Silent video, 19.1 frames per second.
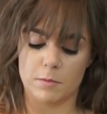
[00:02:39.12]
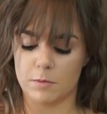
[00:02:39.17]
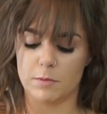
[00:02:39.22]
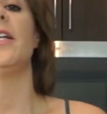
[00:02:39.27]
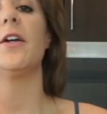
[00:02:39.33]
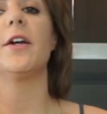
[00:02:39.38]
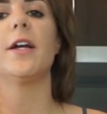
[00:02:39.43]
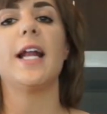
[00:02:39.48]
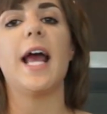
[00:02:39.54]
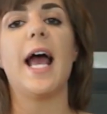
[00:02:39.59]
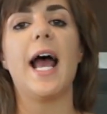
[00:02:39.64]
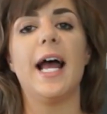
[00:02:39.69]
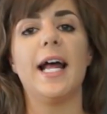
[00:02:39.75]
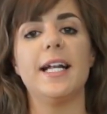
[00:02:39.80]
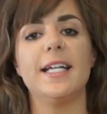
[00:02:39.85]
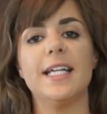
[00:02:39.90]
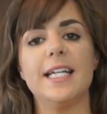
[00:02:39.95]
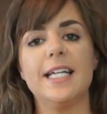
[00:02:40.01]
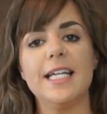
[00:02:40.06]
You're going to
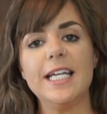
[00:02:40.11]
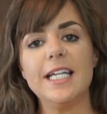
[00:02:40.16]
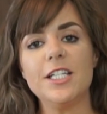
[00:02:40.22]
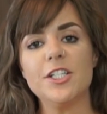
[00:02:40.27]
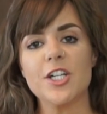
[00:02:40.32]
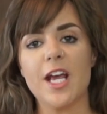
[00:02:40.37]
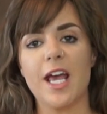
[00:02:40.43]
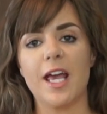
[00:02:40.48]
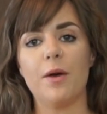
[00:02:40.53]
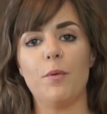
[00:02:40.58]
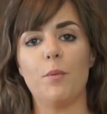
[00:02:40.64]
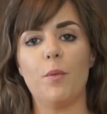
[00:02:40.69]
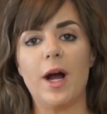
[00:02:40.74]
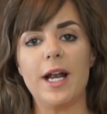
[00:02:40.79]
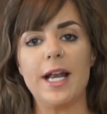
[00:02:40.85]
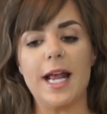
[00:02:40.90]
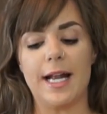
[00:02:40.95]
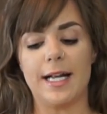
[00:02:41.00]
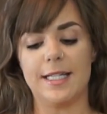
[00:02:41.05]
add in each egg
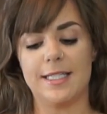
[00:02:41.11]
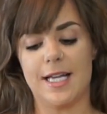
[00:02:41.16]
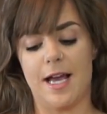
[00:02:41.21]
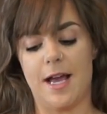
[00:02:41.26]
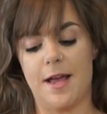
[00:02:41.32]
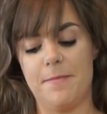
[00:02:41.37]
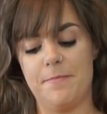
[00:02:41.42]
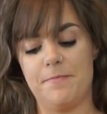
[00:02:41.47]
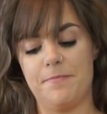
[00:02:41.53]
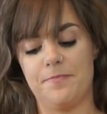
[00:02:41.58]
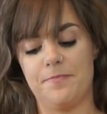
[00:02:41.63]
one at a time.